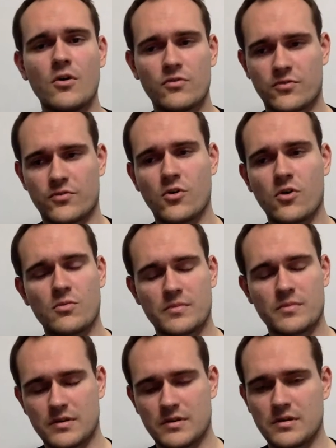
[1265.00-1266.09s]

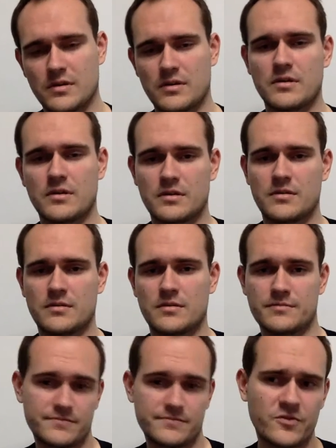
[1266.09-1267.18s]
from
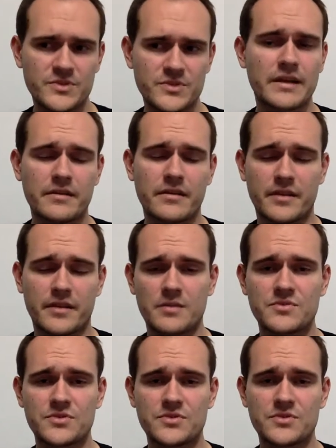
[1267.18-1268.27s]
selling the
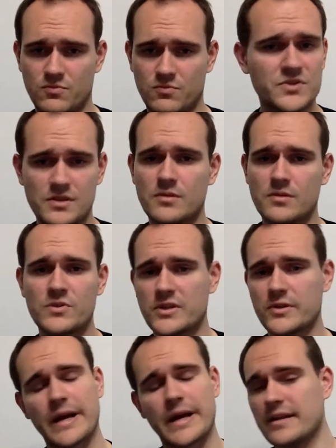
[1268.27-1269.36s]
themes with
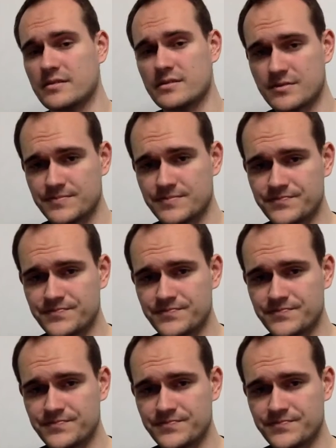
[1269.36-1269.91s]
the creators.